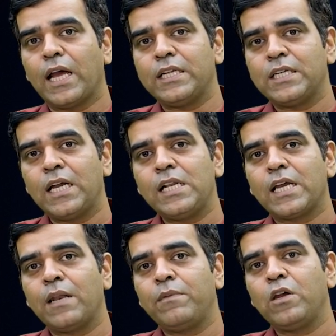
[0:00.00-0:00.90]
agile
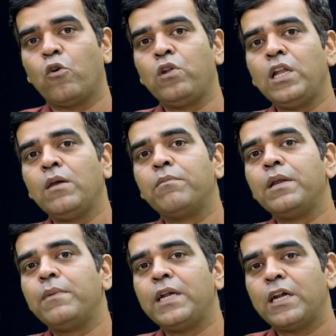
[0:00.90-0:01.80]
can be only
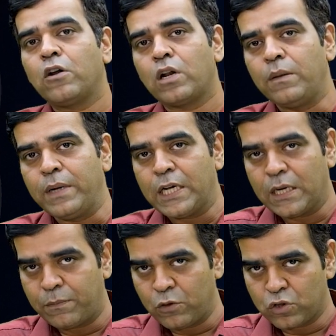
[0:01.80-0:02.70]
implemented or limited
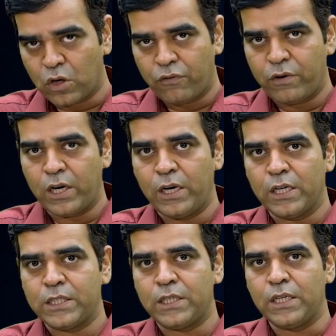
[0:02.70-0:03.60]
up to software
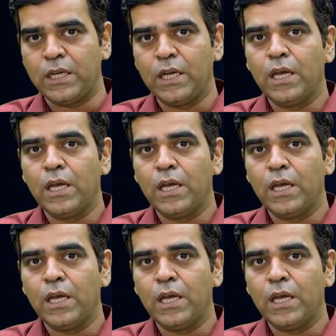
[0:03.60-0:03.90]
industry.